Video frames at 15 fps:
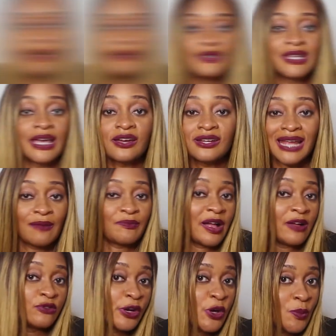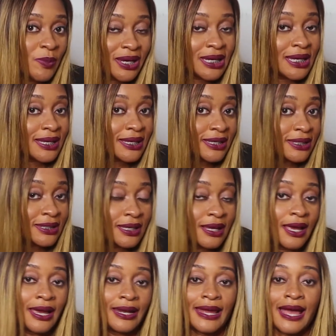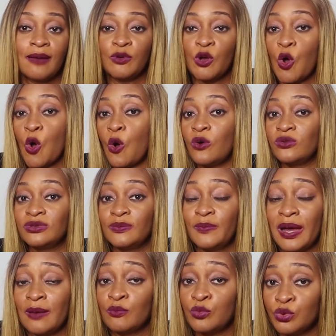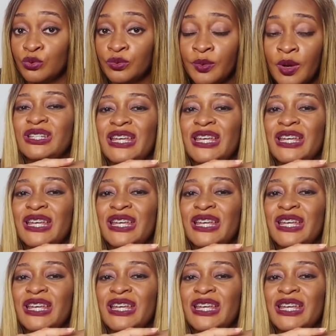The second app I'll recommend is an app called Bamboo.